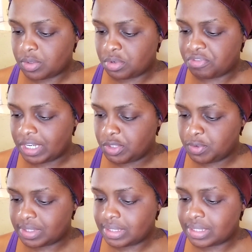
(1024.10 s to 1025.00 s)
I don't know if I'll
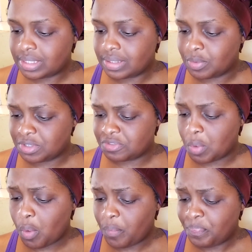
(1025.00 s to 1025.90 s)
use it. What
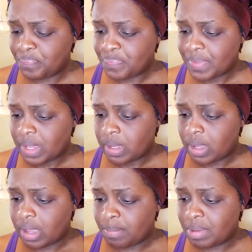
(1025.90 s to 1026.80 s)
for?
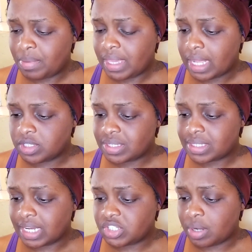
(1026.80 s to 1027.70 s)
Maybe I'll just
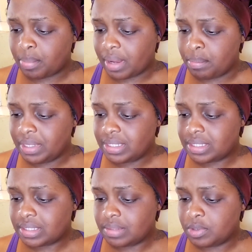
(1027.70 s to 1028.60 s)
touch up a
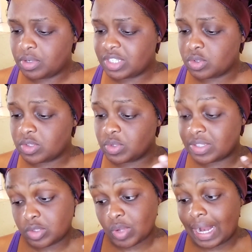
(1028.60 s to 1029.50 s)
bit, because it's
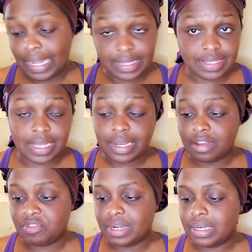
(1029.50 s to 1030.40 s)
also a cleanser.
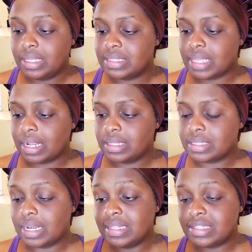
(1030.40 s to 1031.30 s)
Definitely, it's
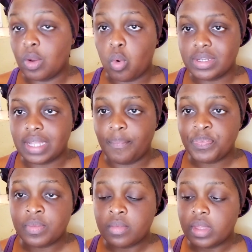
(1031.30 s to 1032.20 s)
cleansing water.
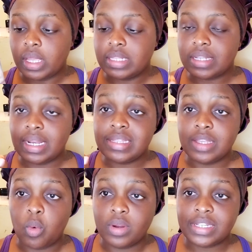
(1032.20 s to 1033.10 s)
It's
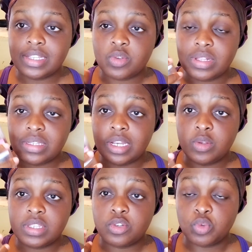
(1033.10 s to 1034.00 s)
cleansing water, so I'll still
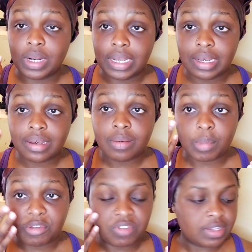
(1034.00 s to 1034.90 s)
use it to clean
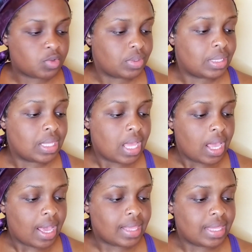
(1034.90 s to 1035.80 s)
my face with.
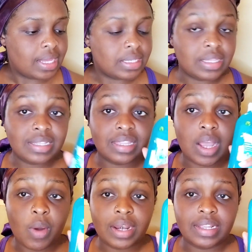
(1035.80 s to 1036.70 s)
And then this other
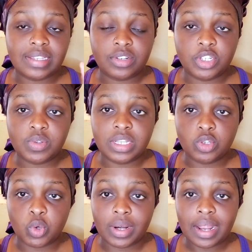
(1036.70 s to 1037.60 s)
one is a reducing
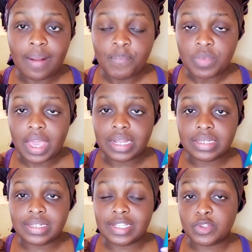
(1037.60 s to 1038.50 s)
toner,
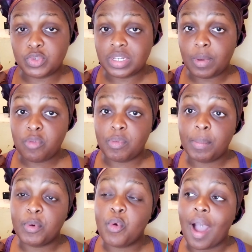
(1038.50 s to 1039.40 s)
and it's suitable for
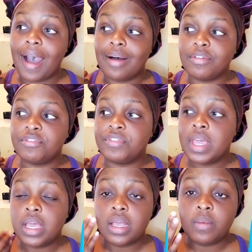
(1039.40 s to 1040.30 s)
people who have
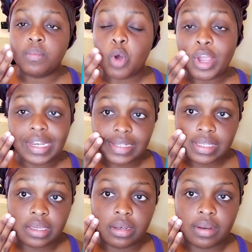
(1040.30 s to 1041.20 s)
oily
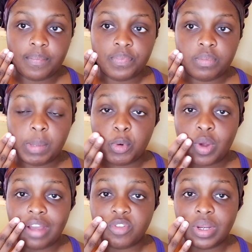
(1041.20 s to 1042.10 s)
skin. People
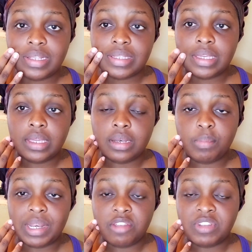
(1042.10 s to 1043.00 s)
who have oily skin
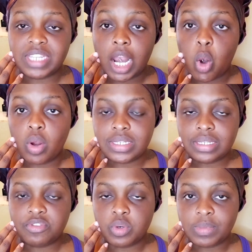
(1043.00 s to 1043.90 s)
benefit a lot
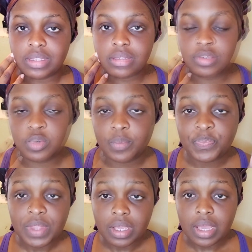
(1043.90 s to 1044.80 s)
from these. So
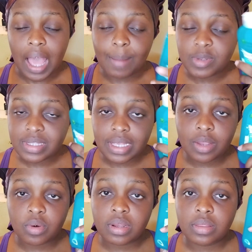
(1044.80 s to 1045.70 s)
I'm not
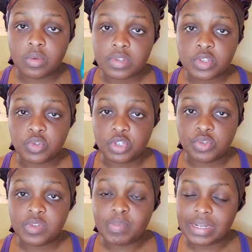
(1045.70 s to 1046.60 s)
saying only those should
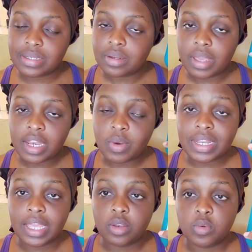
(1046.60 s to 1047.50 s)
use, but anyone
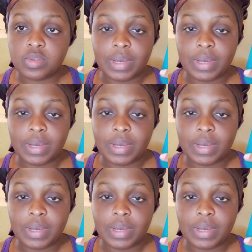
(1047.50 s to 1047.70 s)
can use.